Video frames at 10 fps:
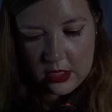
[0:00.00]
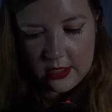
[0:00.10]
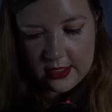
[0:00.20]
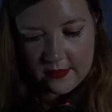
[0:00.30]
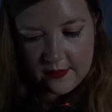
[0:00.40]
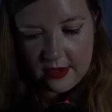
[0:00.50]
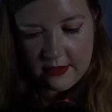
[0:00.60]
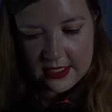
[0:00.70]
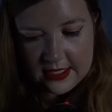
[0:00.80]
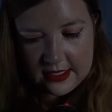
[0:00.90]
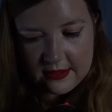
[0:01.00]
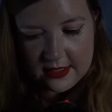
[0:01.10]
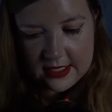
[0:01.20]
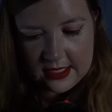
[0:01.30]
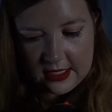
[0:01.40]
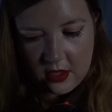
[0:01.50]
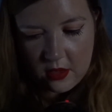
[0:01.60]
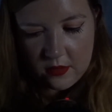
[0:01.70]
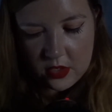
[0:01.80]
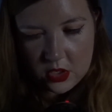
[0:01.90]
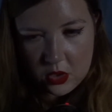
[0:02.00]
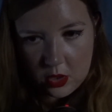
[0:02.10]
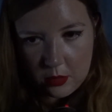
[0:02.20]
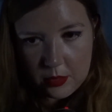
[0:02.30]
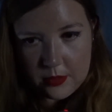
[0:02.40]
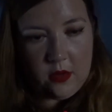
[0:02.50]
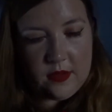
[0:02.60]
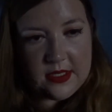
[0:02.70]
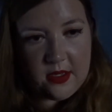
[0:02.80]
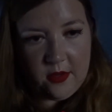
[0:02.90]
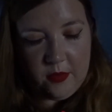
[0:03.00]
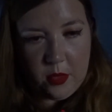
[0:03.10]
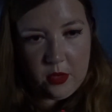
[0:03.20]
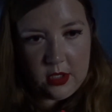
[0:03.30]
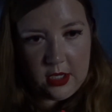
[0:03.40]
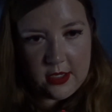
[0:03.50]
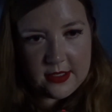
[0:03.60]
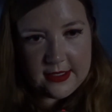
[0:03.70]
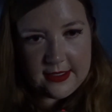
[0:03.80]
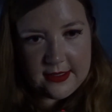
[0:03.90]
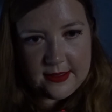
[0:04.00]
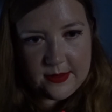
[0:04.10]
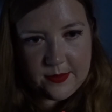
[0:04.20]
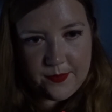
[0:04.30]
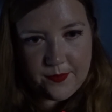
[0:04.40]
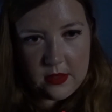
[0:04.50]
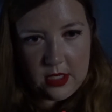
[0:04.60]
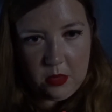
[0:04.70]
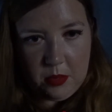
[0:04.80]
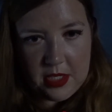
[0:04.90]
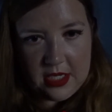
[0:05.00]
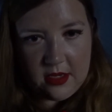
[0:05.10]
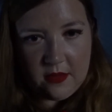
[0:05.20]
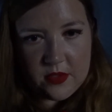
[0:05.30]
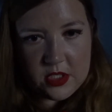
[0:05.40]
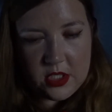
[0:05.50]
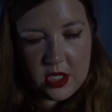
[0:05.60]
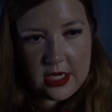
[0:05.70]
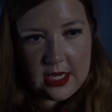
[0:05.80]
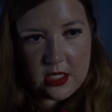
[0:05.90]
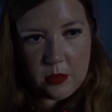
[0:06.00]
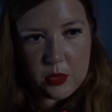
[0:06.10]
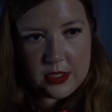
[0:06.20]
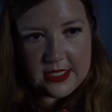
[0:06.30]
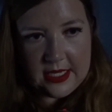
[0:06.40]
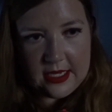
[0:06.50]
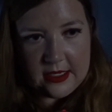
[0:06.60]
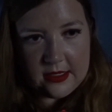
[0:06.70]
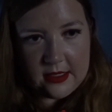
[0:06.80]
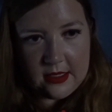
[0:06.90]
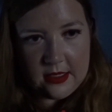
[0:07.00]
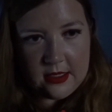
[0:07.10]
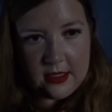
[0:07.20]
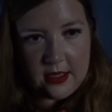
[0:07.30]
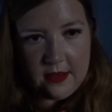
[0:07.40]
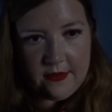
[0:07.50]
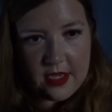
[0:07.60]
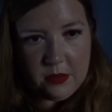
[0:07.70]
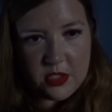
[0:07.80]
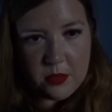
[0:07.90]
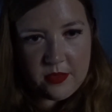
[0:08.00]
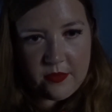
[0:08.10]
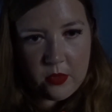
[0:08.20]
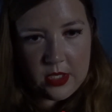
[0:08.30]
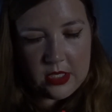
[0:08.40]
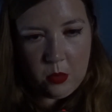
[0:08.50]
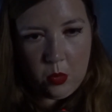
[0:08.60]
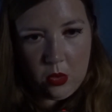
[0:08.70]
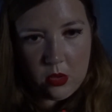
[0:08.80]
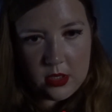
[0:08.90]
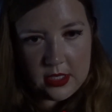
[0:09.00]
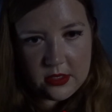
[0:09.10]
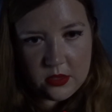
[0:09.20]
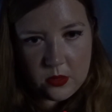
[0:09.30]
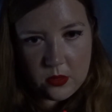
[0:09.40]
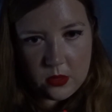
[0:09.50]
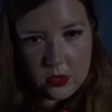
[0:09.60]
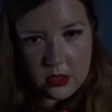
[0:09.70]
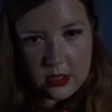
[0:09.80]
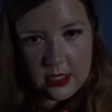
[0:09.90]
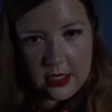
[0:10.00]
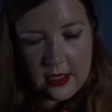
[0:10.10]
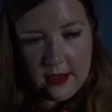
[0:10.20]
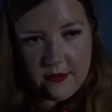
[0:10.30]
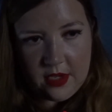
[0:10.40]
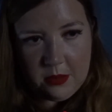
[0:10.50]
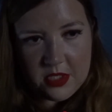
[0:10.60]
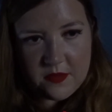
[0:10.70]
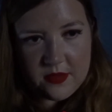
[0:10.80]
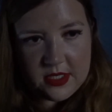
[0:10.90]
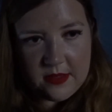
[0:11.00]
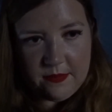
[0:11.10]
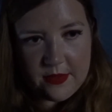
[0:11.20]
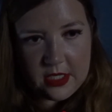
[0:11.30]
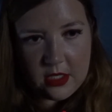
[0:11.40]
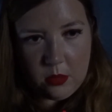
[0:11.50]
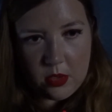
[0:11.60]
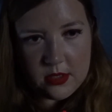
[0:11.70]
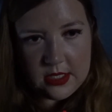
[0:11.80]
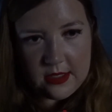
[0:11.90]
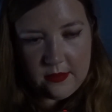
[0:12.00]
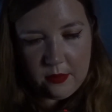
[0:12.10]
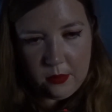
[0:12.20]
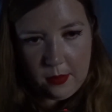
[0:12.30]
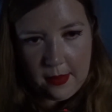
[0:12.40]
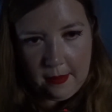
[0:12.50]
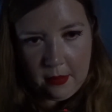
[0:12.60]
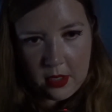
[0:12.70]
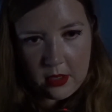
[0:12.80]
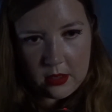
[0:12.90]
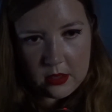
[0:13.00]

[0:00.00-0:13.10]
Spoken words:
looking very seriously over the top of his half-moon glasses. It would be enough to turn any boy's head. Famous before he can walk and talk. Famous for something he won't even remember.